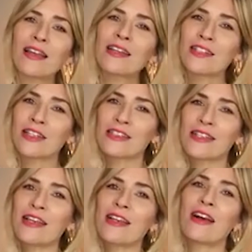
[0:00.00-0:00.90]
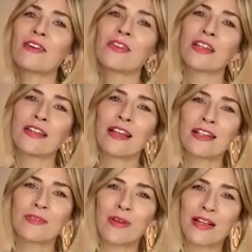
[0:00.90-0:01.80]
And as you can see, I've then
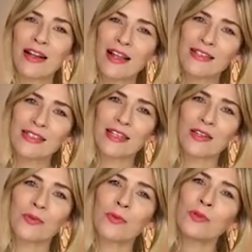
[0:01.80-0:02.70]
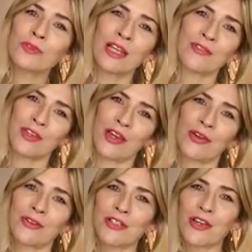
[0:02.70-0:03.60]
layered my classic wool navy
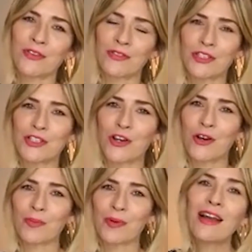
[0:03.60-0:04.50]
coat over the top.